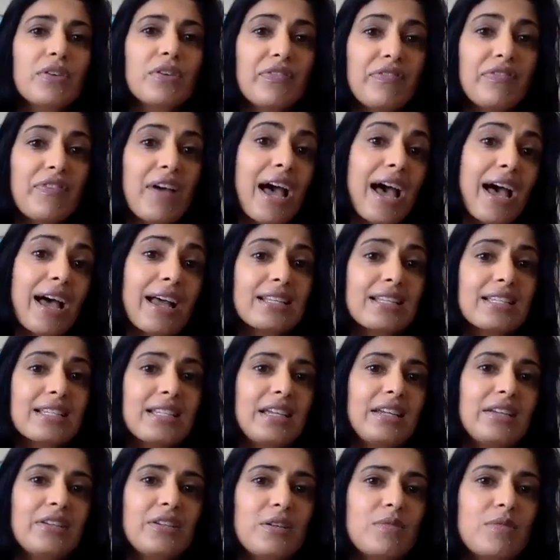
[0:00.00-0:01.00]
fat
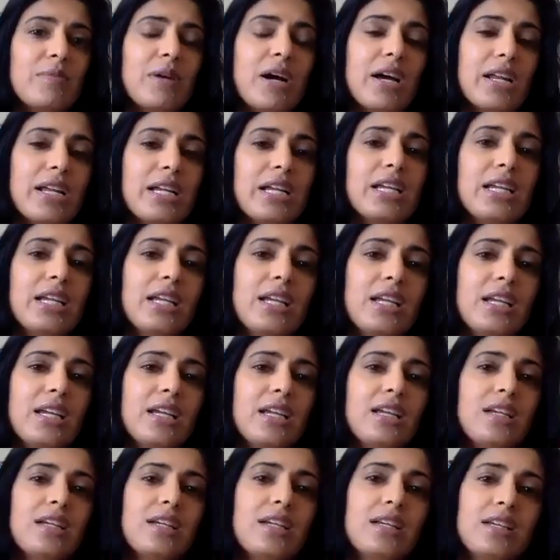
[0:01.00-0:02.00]
in your body.
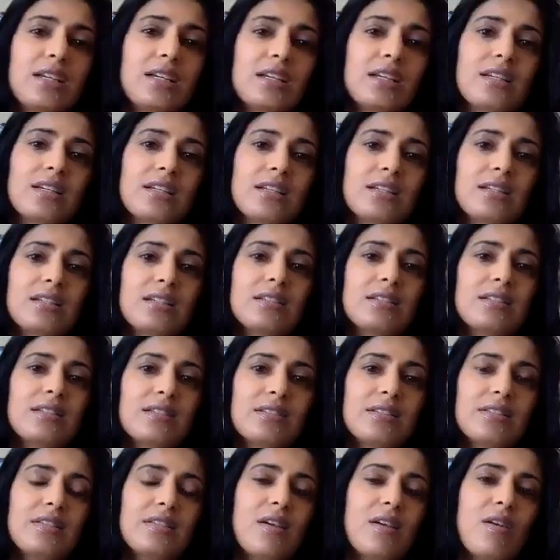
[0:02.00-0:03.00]

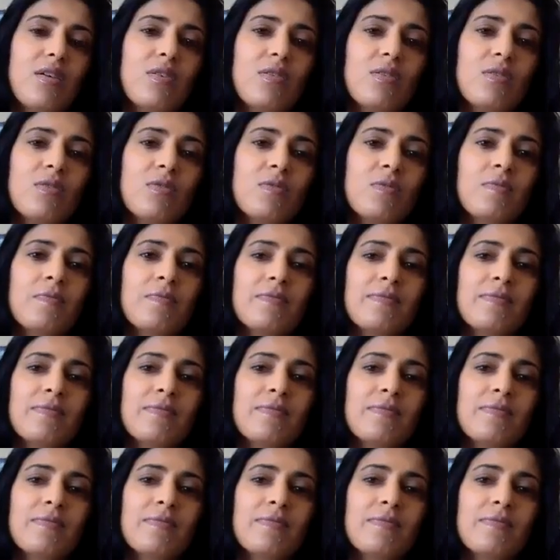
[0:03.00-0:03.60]
So,